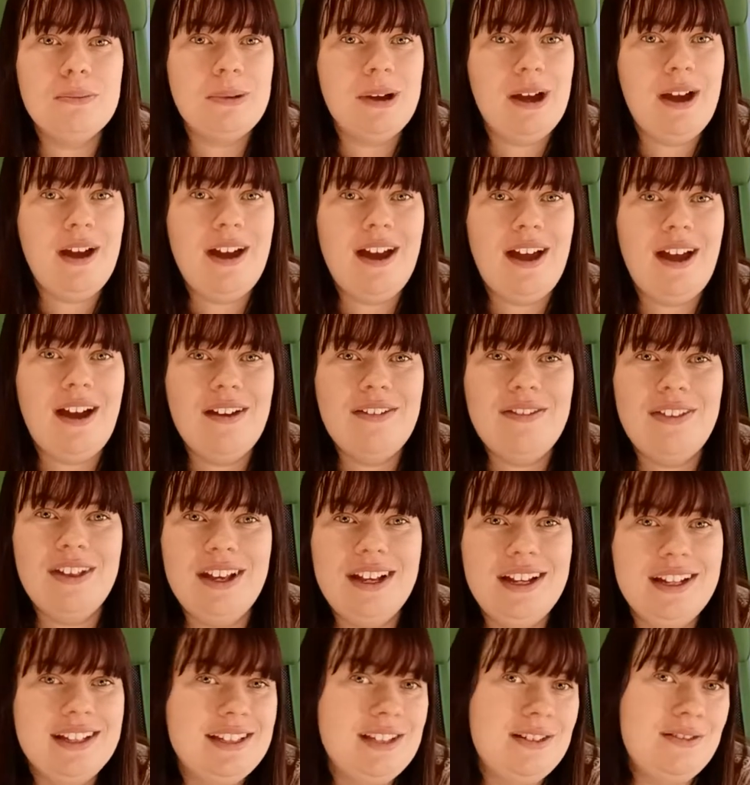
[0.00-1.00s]
but I
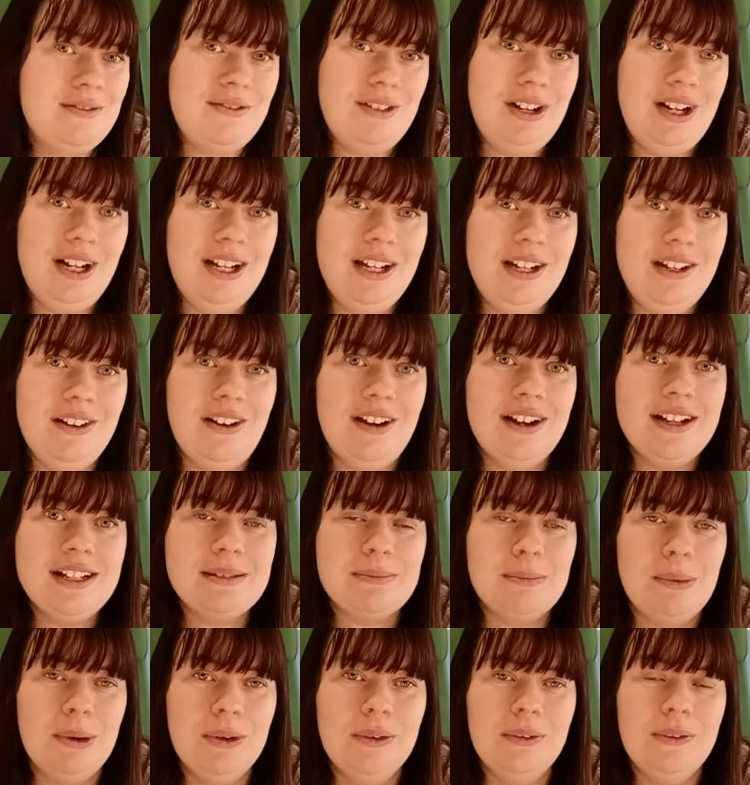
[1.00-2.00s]
think it's a really nice
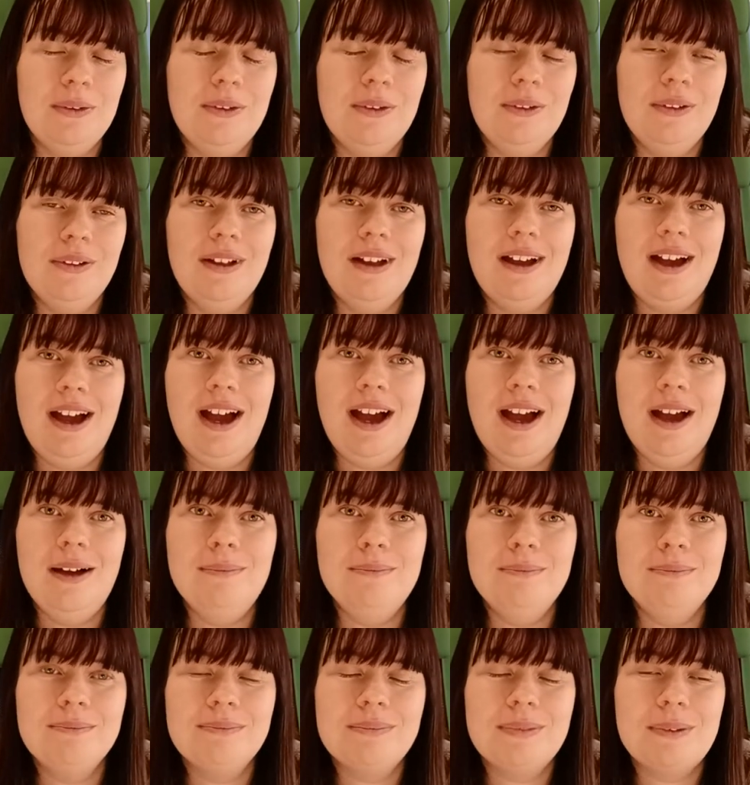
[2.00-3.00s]
model
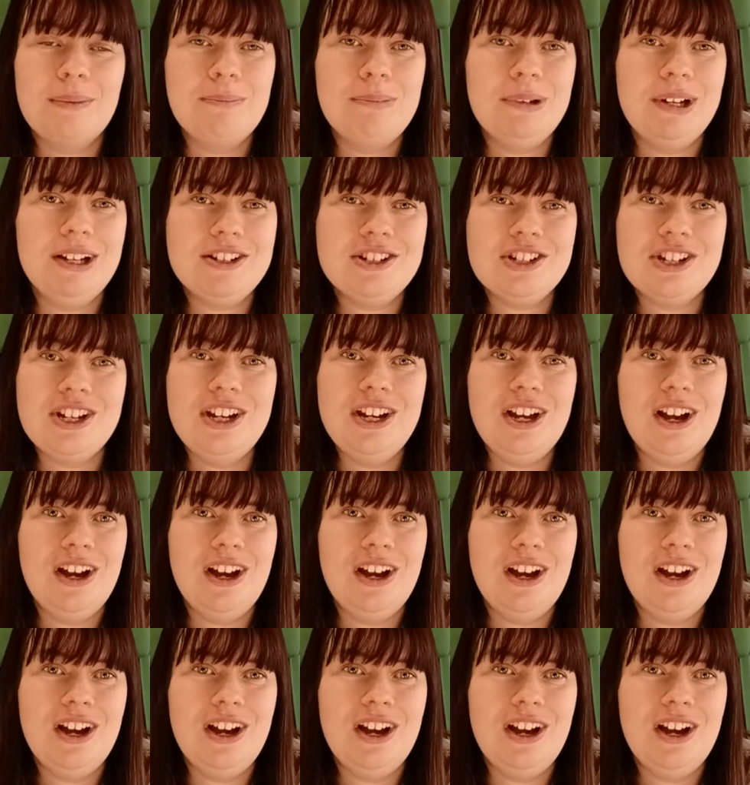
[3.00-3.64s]
plushie.